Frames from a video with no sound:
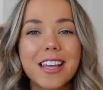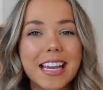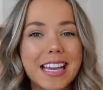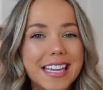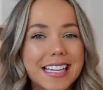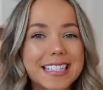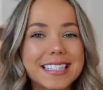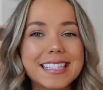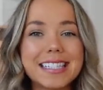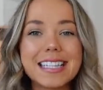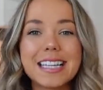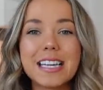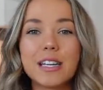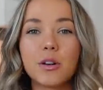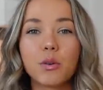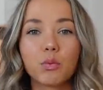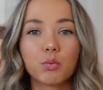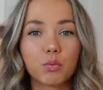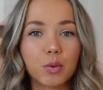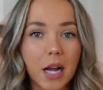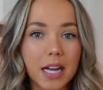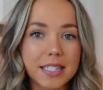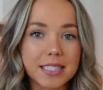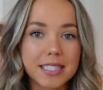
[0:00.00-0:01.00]
easy
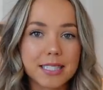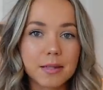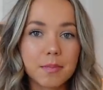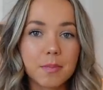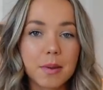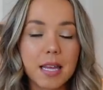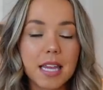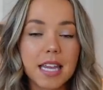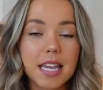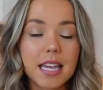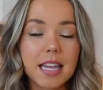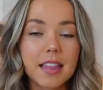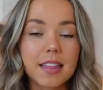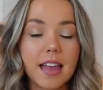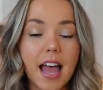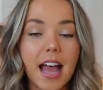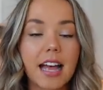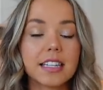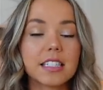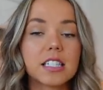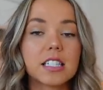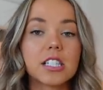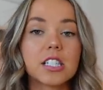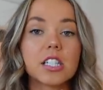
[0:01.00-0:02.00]
recipe
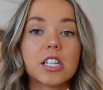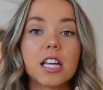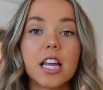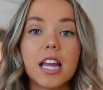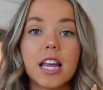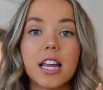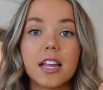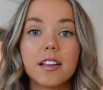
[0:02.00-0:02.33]
that's